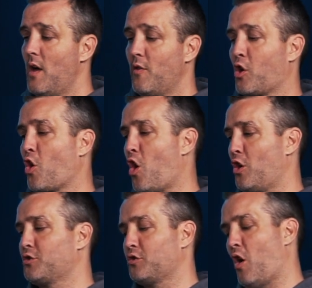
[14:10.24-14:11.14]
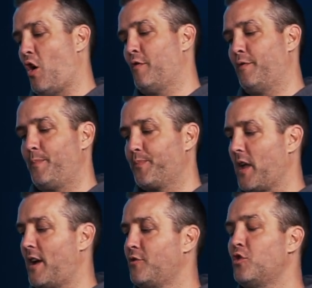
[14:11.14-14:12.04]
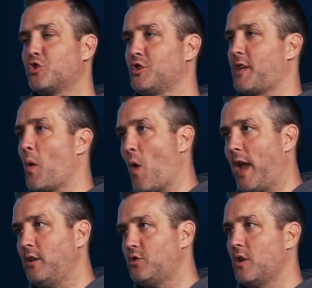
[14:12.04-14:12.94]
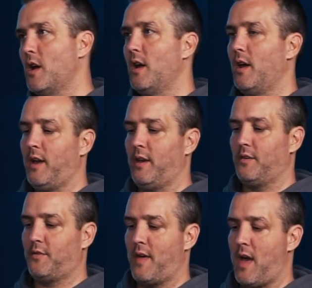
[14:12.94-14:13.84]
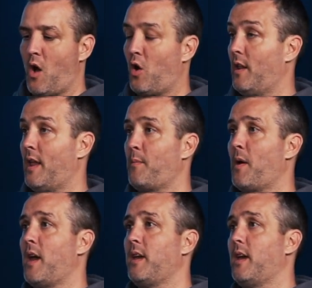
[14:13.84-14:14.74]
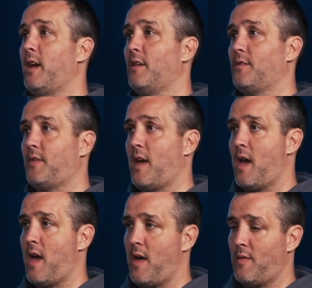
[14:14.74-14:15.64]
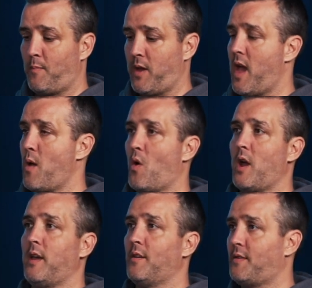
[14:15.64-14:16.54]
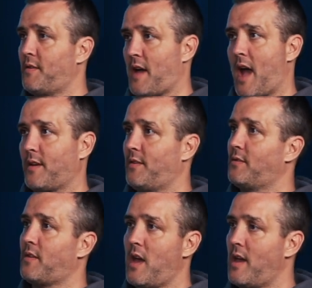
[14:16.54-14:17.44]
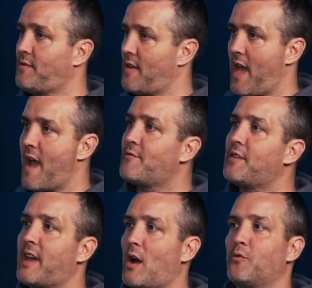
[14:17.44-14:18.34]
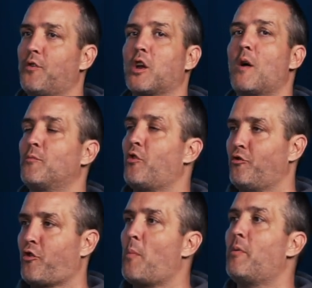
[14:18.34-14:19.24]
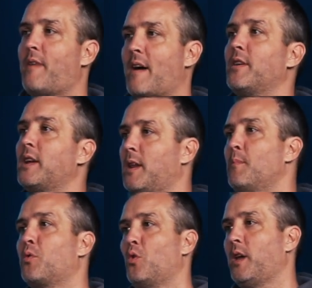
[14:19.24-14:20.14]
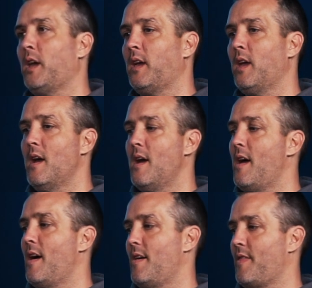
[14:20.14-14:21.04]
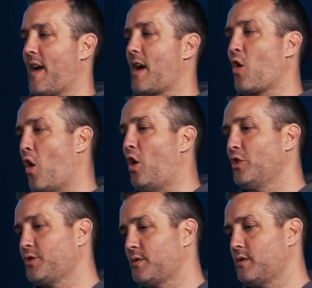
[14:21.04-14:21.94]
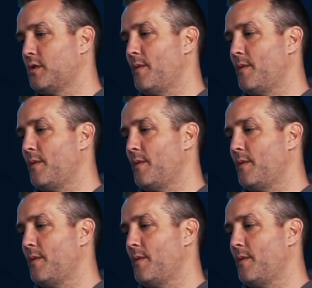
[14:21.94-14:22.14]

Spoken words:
the cost of, and it's not just their wage, it's their holiday pay, it's the PAYE, it's the tax, it's everything else that comes on top of having an employee. That cost,